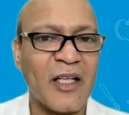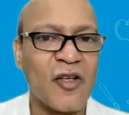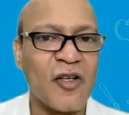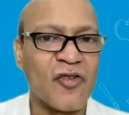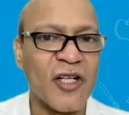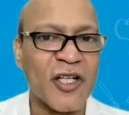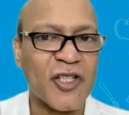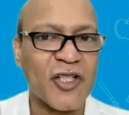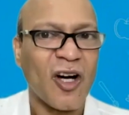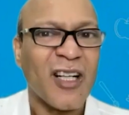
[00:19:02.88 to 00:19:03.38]

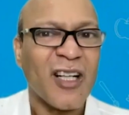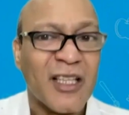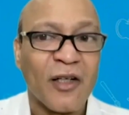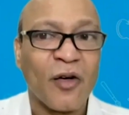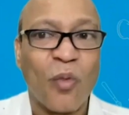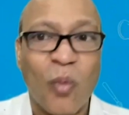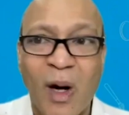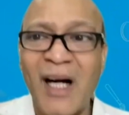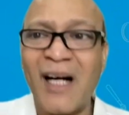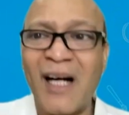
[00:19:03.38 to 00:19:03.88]
So it's not
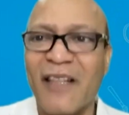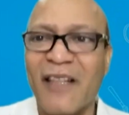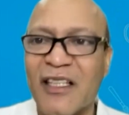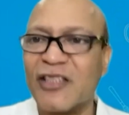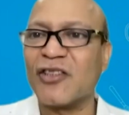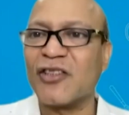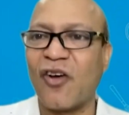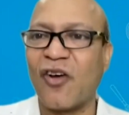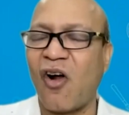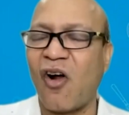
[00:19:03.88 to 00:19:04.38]
the world
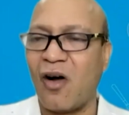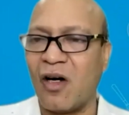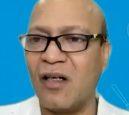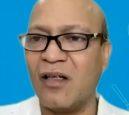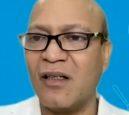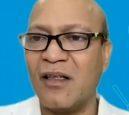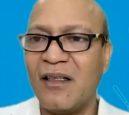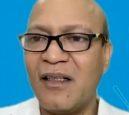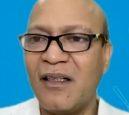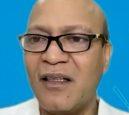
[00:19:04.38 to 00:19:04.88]
which is
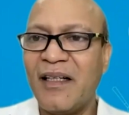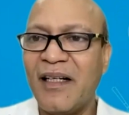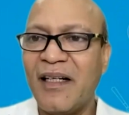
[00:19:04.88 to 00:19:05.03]
wrong.